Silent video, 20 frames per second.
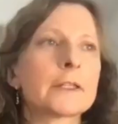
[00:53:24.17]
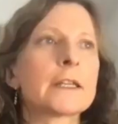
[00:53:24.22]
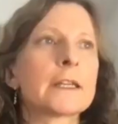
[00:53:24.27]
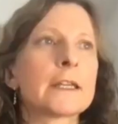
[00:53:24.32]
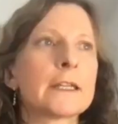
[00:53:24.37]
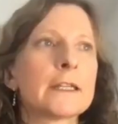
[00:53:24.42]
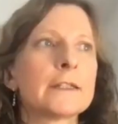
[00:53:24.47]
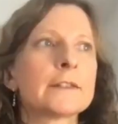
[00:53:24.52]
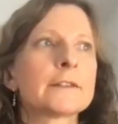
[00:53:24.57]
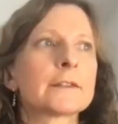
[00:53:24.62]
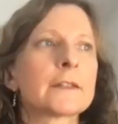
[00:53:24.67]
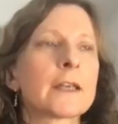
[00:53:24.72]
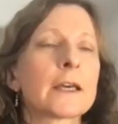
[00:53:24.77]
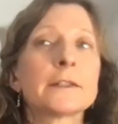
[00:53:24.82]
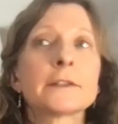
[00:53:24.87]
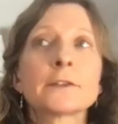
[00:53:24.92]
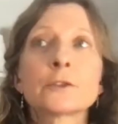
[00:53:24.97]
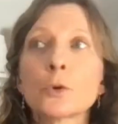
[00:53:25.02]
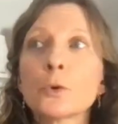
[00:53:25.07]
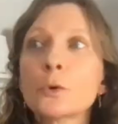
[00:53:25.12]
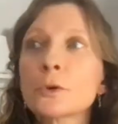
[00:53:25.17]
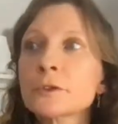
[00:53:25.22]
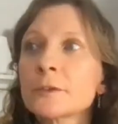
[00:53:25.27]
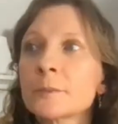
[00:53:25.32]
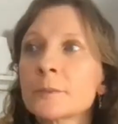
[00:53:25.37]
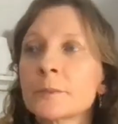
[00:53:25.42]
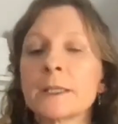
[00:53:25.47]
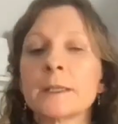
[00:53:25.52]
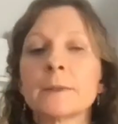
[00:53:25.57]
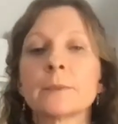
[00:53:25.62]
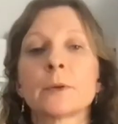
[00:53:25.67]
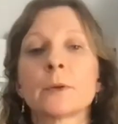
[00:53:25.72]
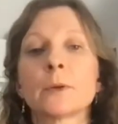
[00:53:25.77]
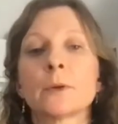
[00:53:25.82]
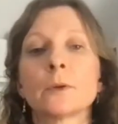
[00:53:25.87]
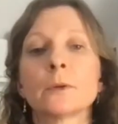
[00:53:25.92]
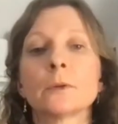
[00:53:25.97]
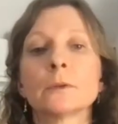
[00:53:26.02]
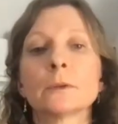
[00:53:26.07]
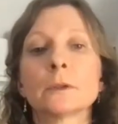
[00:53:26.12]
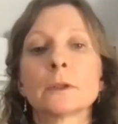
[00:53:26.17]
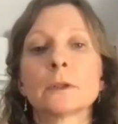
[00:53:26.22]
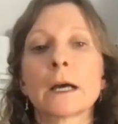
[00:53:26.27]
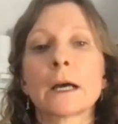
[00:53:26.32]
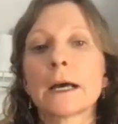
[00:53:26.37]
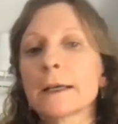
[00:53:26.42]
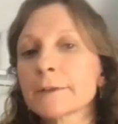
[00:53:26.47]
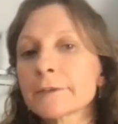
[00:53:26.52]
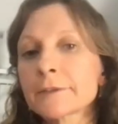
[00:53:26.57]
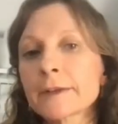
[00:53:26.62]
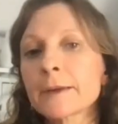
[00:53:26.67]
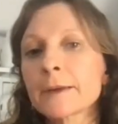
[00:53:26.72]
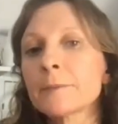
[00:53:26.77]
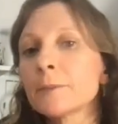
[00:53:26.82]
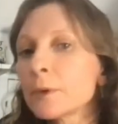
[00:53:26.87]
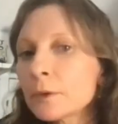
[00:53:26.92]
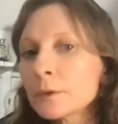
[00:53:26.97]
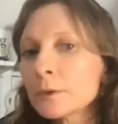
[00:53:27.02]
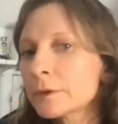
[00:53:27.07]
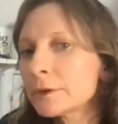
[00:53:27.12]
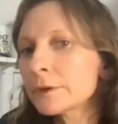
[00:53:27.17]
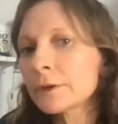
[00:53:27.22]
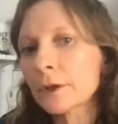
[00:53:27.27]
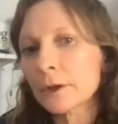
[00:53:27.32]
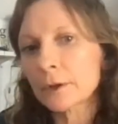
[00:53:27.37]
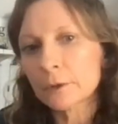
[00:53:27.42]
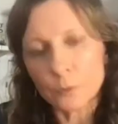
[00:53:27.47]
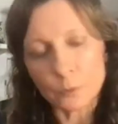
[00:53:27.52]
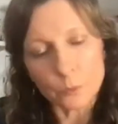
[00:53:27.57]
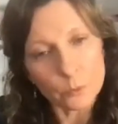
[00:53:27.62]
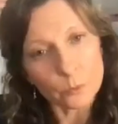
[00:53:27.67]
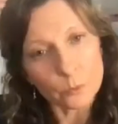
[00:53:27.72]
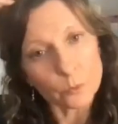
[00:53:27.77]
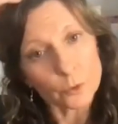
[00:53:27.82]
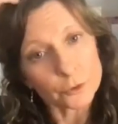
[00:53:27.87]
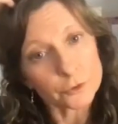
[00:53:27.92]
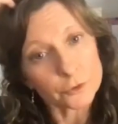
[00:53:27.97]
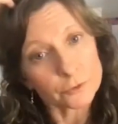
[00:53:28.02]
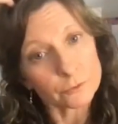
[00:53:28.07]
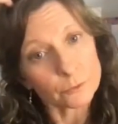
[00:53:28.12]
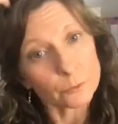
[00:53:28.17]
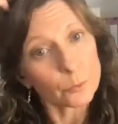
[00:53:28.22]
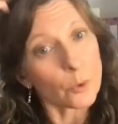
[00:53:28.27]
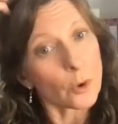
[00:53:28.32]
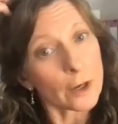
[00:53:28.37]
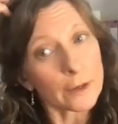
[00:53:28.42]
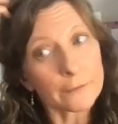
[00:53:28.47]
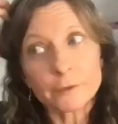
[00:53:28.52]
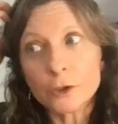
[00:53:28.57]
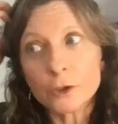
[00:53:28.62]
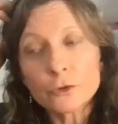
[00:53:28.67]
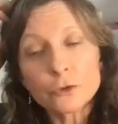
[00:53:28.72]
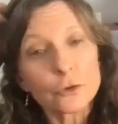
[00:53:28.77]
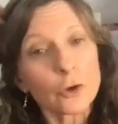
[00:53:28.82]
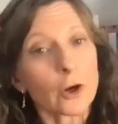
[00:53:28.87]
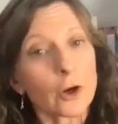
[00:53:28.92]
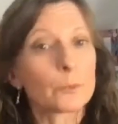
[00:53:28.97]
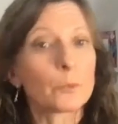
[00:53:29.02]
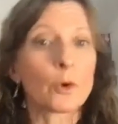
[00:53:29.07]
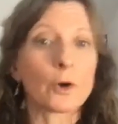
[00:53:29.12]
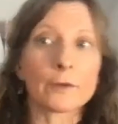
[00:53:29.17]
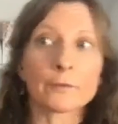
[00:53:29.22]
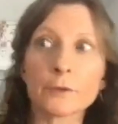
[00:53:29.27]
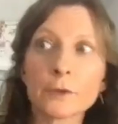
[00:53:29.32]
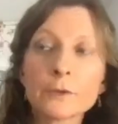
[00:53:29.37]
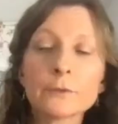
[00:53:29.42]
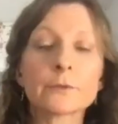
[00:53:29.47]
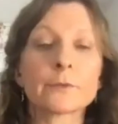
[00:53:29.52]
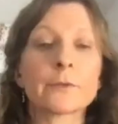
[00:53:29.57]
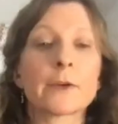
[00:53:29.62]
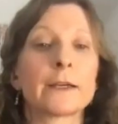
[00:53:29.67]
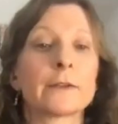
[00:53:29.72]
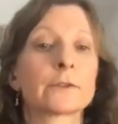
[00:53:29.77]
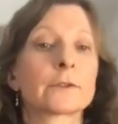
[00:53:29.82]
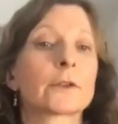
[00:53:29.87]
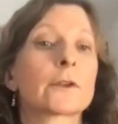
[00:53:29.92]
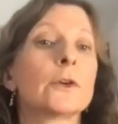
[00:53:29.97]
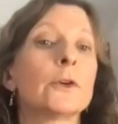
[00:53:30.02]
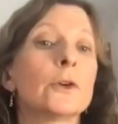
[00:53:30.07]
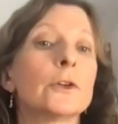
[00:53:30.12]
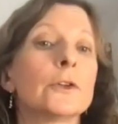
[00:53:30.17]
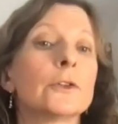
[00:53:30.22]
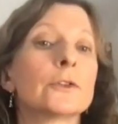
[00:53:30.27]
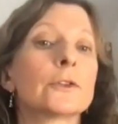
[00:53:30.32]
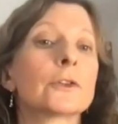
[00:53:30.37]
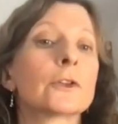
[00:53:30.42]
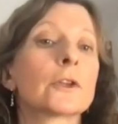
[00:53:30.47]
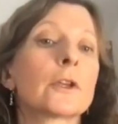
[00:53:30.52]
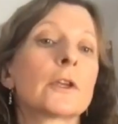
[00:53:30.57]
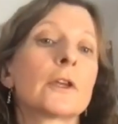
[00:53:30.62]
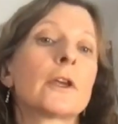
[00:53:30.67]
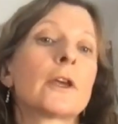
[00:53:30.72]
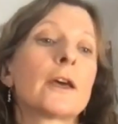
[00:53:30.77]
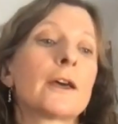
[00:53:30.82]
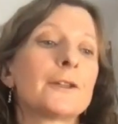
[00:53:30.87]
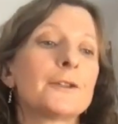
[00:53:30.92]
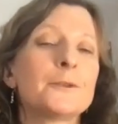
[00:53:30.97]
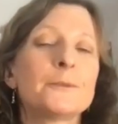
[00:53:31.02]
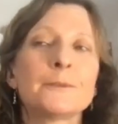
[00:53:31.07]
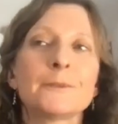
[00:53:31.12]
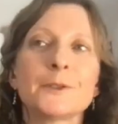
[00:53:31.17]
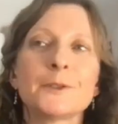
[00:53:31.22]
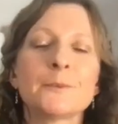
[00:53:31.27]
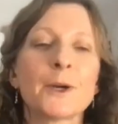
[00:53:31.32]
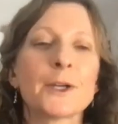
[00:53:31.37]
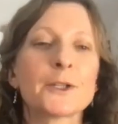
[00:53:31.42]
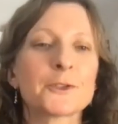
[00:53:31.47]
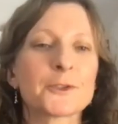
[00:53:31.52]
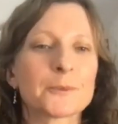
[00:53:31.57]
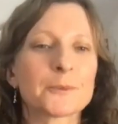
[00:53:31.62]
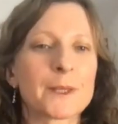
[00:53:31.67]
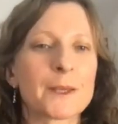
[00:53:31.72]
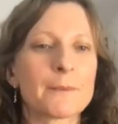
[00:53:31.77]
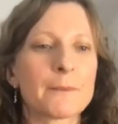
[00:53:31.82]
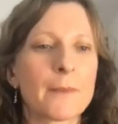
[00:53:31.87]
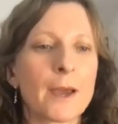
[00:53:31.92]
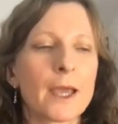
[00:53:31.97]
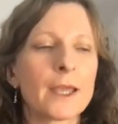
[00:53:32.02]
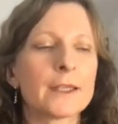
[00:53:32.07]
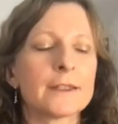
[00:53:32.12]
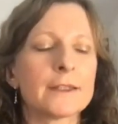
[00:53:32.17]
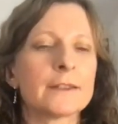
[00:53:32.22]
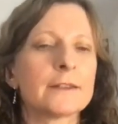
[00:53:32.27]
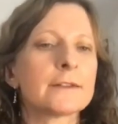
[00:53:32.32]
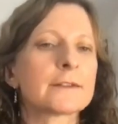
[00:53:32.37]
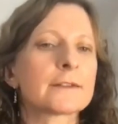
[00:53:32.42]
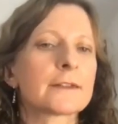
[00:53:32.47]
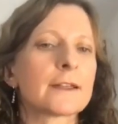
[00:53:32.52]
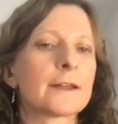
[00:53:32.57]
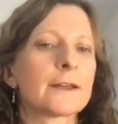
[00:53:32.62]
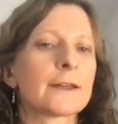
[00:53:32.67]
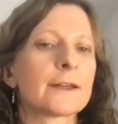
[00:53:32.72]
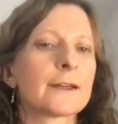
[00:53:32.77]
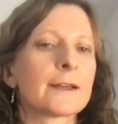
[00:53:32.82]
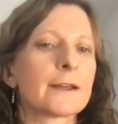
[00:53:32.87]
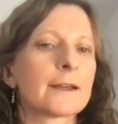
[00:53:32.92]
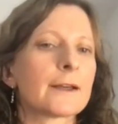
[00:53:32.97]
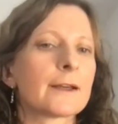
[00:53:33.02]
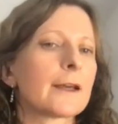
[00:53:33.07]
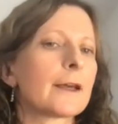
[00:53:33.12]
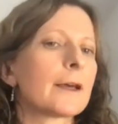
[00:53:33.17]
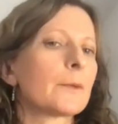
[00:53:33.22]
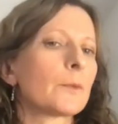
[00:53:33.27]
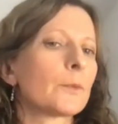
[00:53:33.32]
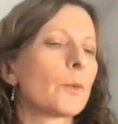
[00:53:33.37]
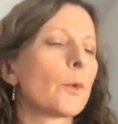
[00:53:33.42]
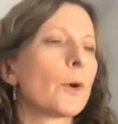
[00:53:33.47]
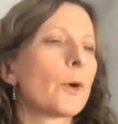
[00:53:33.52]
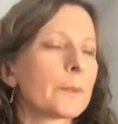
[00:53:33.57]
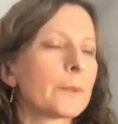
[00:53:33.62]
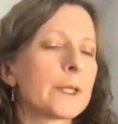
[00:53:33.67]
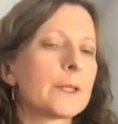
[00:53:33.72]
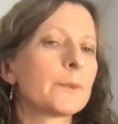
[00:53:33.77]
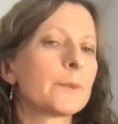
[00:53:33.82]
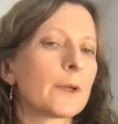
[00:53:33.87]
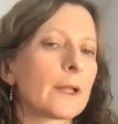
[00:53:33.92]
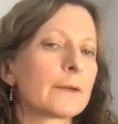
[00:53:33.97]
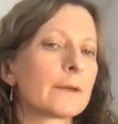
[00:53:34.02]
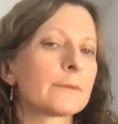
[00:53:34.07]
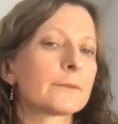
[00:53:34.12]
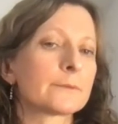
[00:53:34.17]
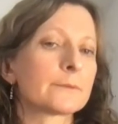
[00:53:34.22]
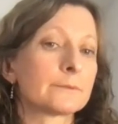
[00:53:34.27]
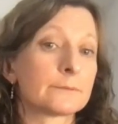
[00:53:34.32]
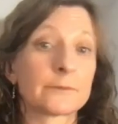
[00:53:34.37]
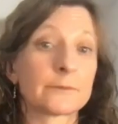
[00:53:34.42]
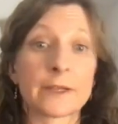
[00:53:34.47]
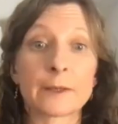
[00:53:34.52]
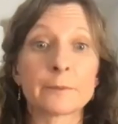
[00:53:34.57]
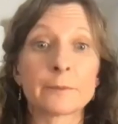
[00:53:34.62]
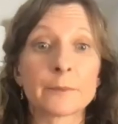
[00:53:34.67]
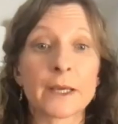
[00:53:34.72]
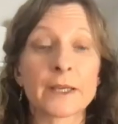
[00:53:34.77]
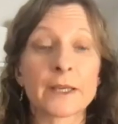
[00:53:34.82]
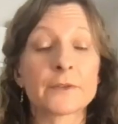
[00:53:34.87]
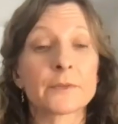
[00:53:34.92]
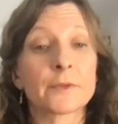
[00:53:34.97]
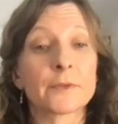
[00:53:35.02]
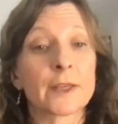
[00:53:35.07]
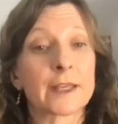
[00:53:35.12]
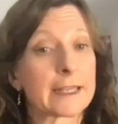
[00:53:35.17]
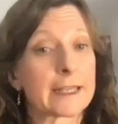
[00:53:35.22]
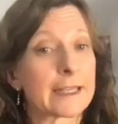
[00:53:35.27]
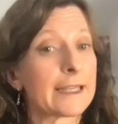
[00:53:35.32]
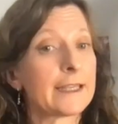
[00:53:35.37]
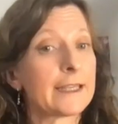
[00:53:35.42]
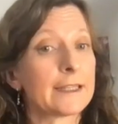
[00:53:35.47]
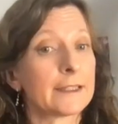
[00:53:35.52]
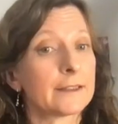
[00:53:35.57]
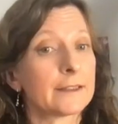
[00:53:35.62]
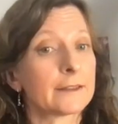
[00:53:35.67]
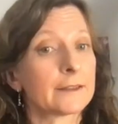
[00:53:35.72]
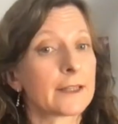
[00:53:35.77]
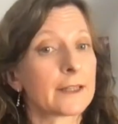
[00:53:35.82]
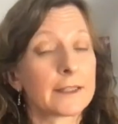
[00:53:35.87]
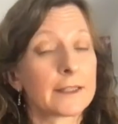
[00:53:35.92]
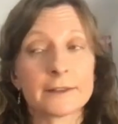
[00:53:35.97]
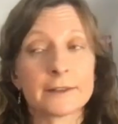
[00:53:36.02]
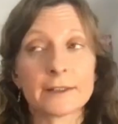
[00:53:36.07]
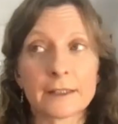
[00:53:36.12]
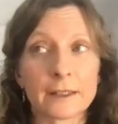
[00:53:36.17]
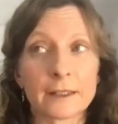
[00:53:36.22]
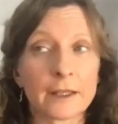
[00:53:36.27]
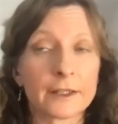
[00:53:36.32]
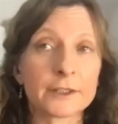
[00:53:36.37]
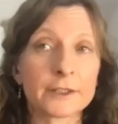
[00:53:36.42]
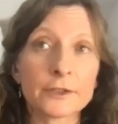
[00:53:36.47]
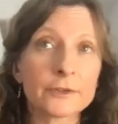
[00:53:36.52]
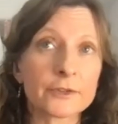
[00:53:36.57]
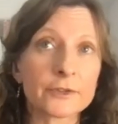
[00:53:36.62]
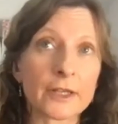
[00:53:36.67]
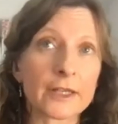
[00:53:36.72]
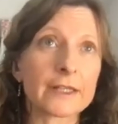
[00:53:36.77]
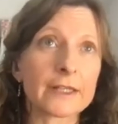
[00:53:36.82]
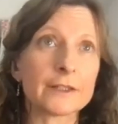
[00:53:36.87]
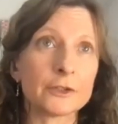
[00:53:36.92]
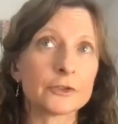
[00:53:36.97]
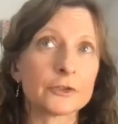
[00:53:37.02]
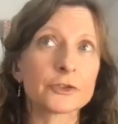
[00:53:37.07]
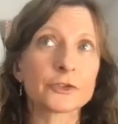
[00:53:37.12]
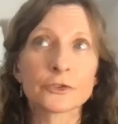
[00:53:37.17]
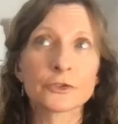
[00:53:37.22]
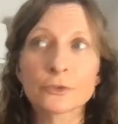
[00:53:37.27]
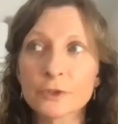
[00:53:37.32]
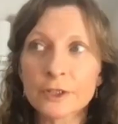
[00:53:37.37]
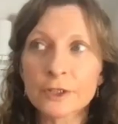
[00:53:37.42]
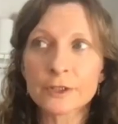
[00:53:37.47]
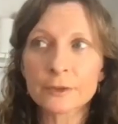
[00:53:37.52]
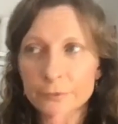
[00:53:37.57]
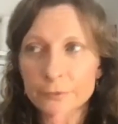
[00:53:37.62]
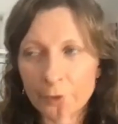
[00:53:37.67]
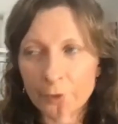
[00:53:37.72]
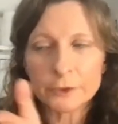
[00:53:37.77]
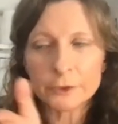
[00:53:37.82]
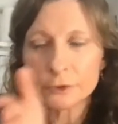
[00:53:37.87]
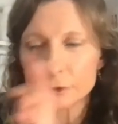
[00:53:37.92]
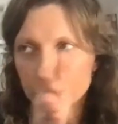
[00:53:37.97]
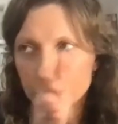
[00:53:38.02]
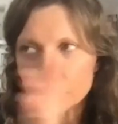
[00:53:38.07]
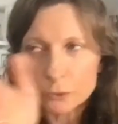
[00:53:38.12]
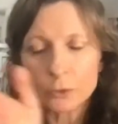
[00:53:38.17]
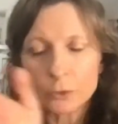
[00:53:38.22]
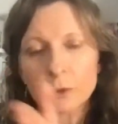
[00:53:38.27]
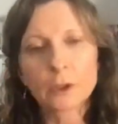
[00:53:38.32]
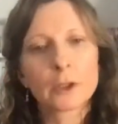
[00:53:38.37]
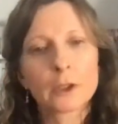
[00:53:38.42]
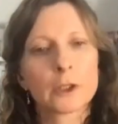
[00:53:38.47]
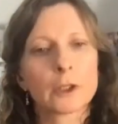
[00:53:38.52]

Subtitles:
it is. And talk to people, ask them, what have you tried, what have you found good? And you might just be amazed at what people have found benefit in. And like you say, you're still going to find your